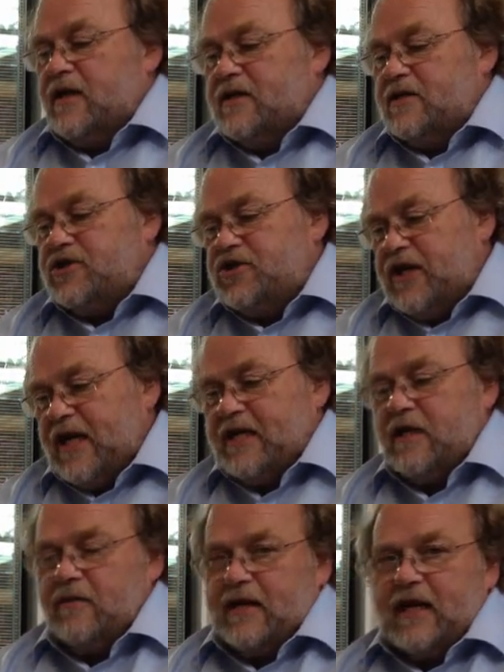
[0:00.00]
a
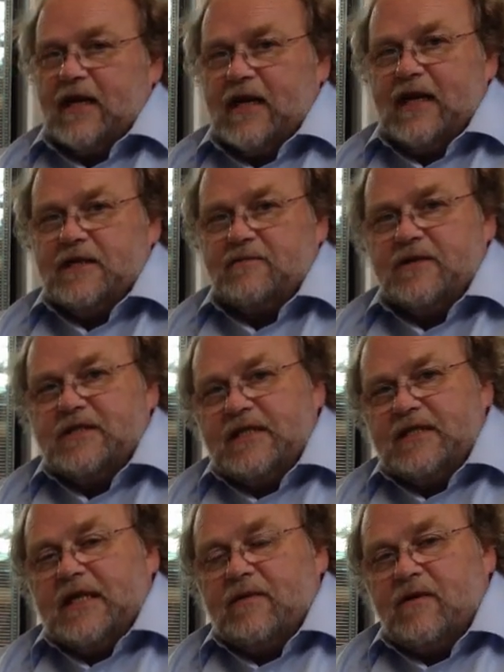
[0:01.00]
genuine engagement
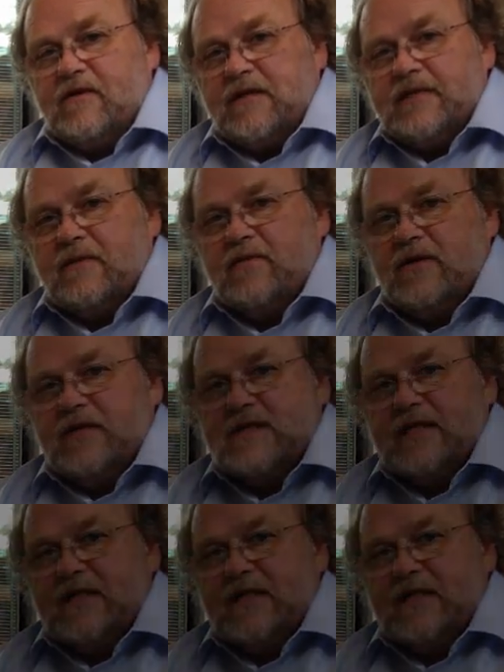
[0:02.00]
in democratic politics.